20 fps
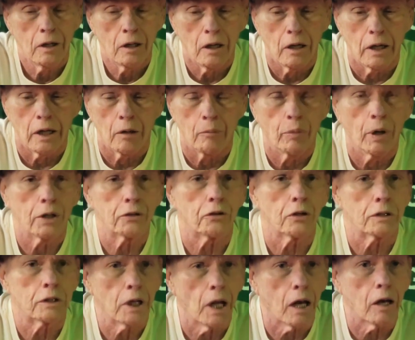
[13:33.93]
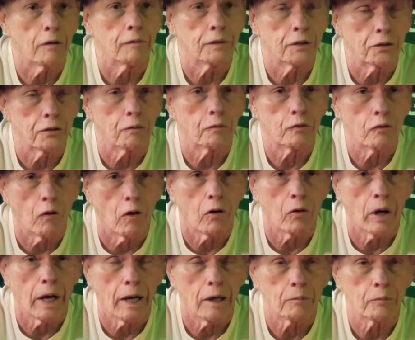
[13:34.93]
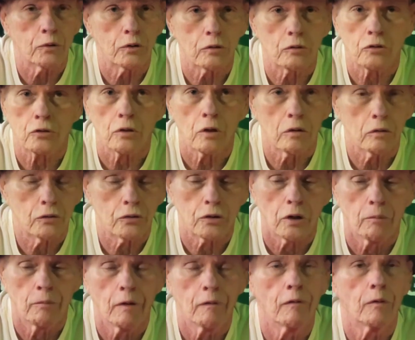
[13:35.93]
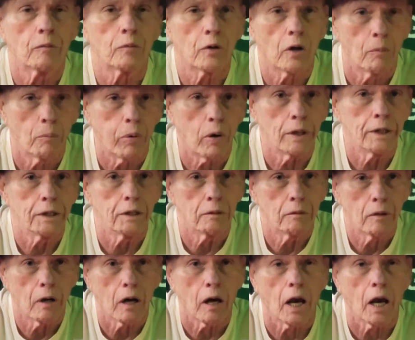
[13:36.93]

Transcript: and a bunch of television programs, some of them complete,